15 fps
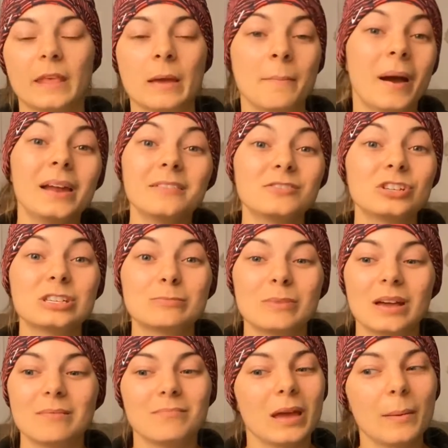It might have just
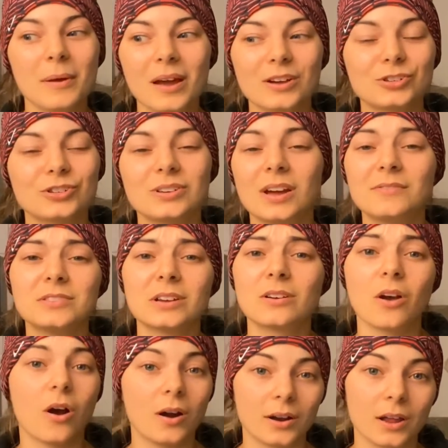meant maybe I shouldn't have done
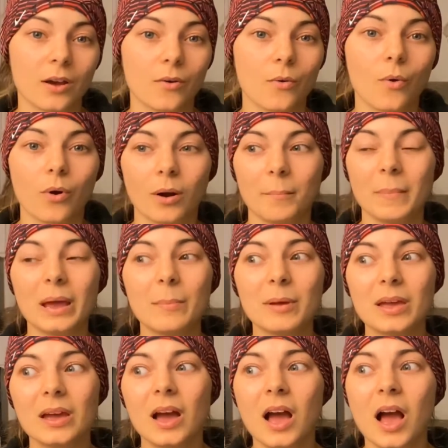cardio, or
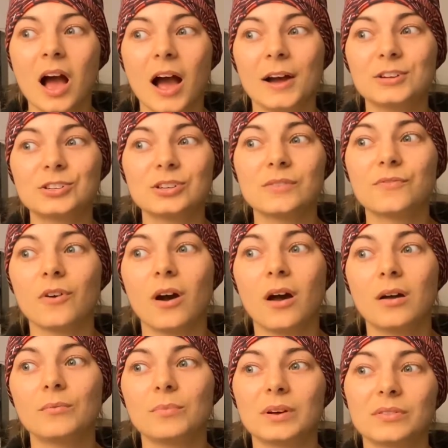maybe I should have
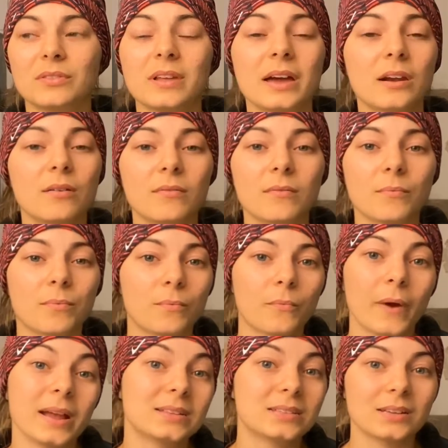gone with lighter
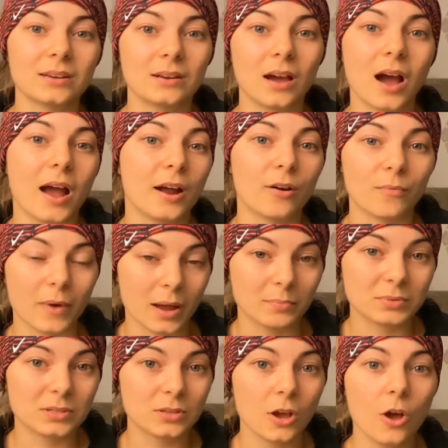weights and higher
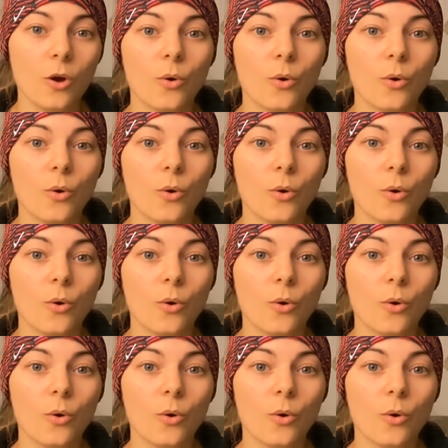reps,